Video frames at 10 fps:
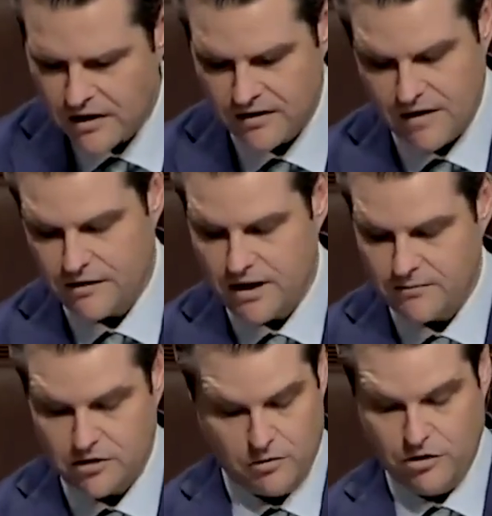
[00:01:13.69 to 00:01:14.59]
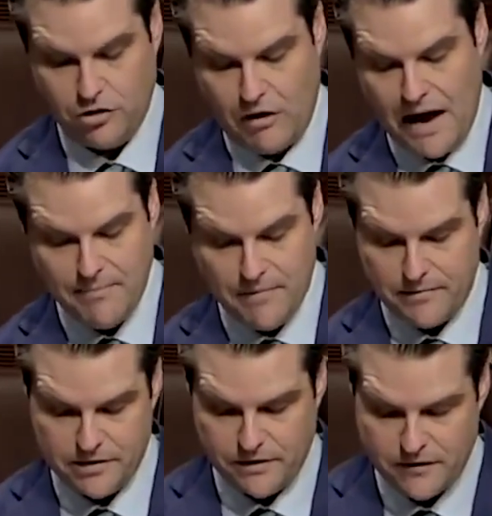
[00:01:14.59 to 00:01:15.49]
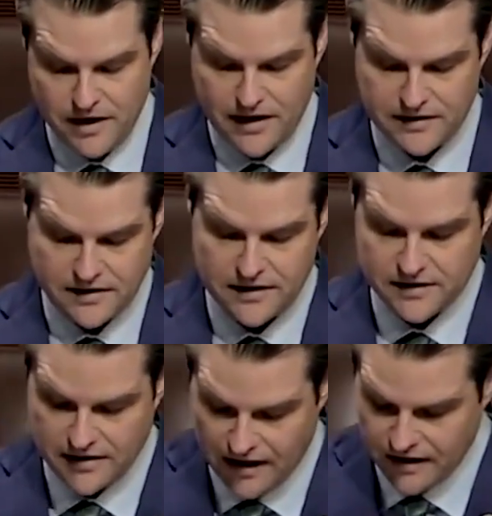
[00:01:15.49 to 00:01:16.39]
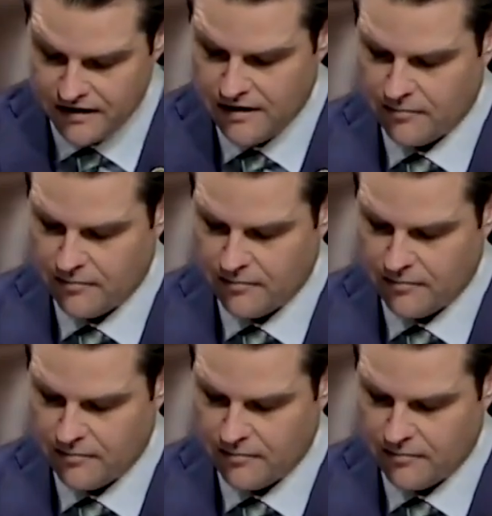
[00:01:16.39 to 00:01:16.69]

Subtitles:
They've attempted to entrap members of the United States Senate